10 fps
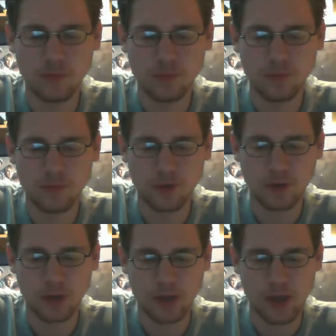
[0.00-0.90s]

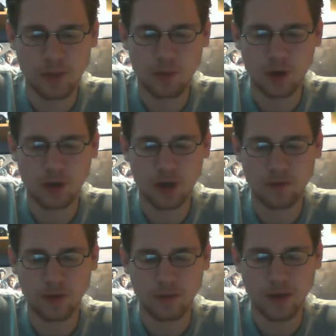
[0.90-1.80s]
for a game called
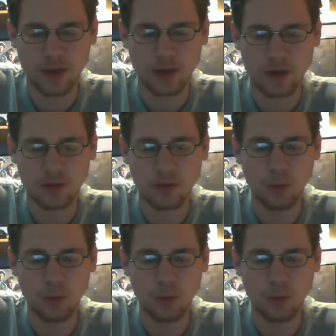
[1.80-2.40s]
Cardfight Vanguard.